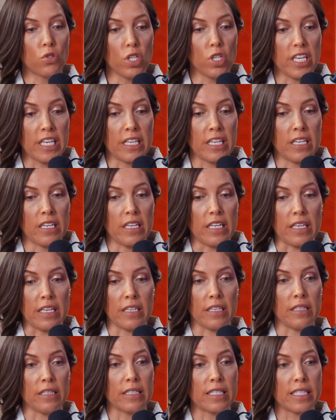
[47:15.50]
in
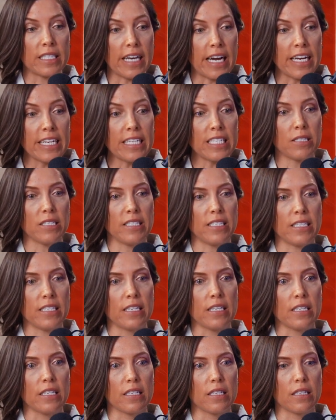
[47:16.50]

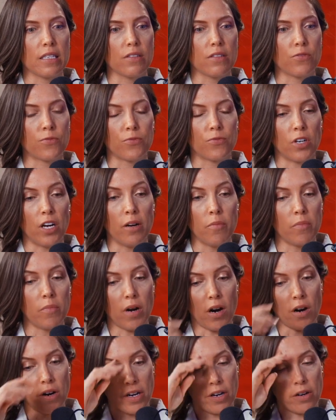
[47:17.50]
inciting from
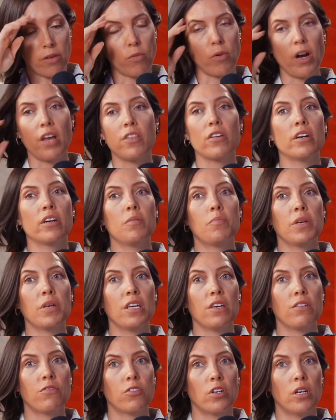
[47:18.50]
whether it
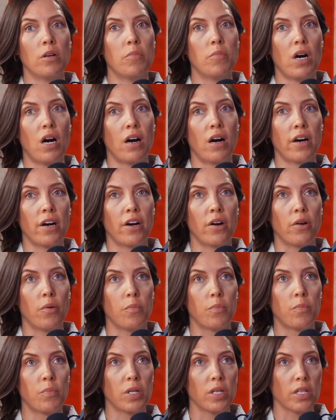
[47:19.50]
be from our
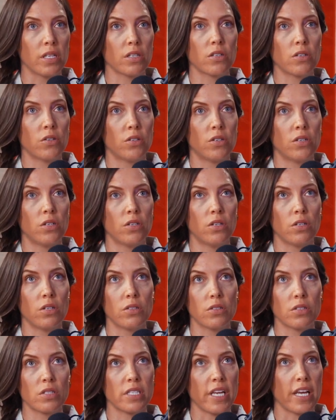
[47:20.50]
political
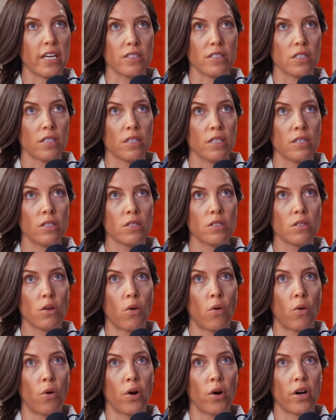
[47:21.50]
stances
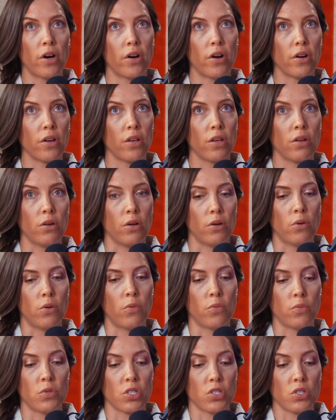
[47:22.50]
or,
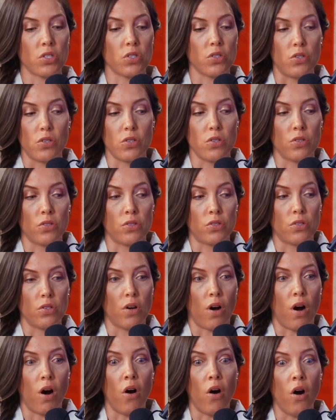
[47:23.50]
just
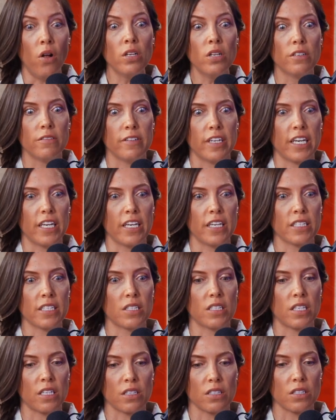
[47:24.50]
all of it.
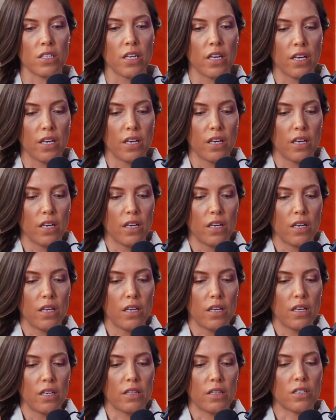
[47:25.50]

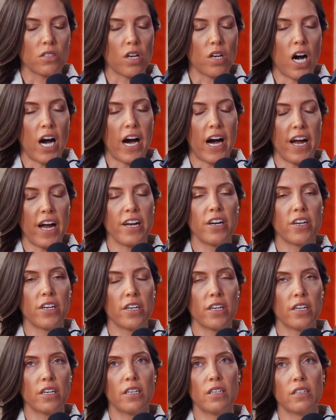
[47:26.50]
There's a
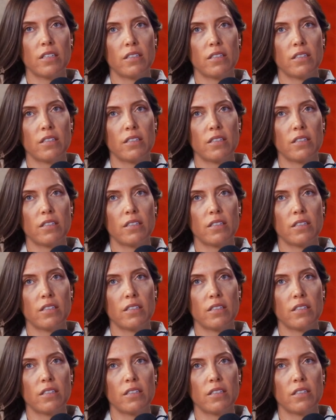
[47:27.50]
higher